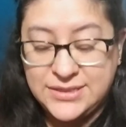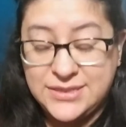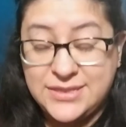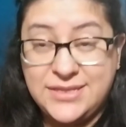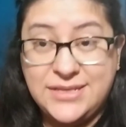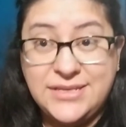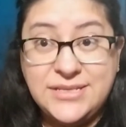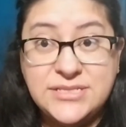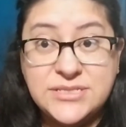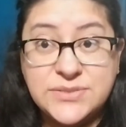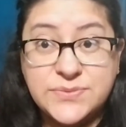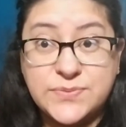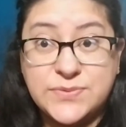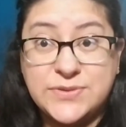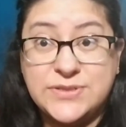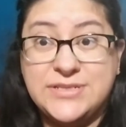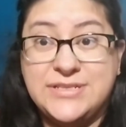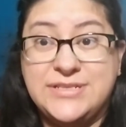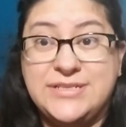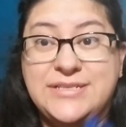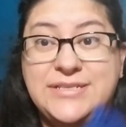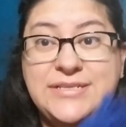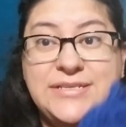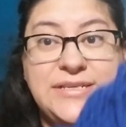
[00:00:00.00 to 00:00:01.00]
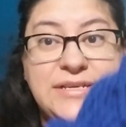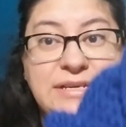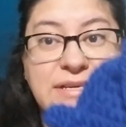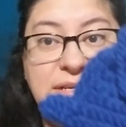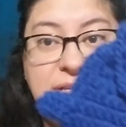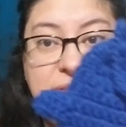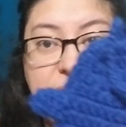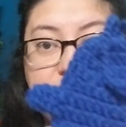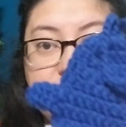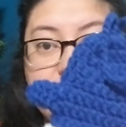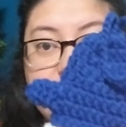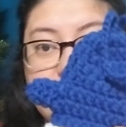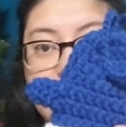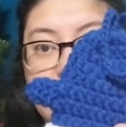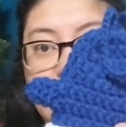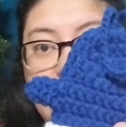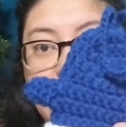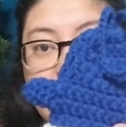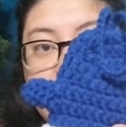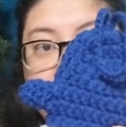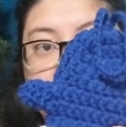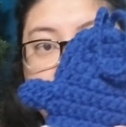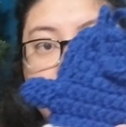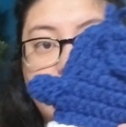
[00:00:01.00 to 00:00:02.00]
This one is
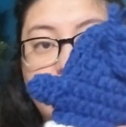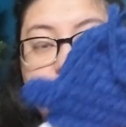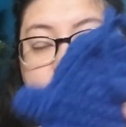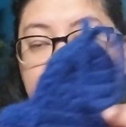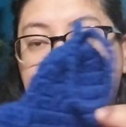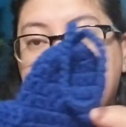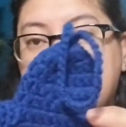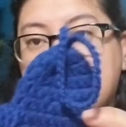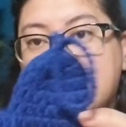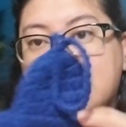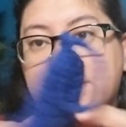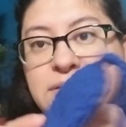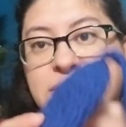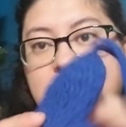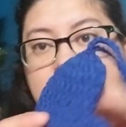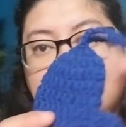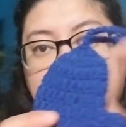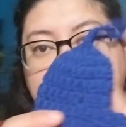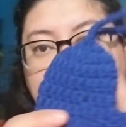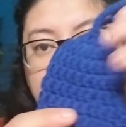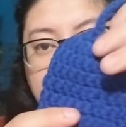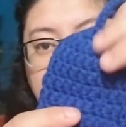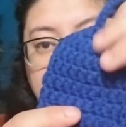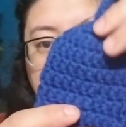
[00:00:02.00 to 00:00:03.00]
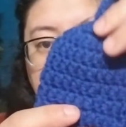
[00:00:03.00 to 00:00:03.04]
a little mitten,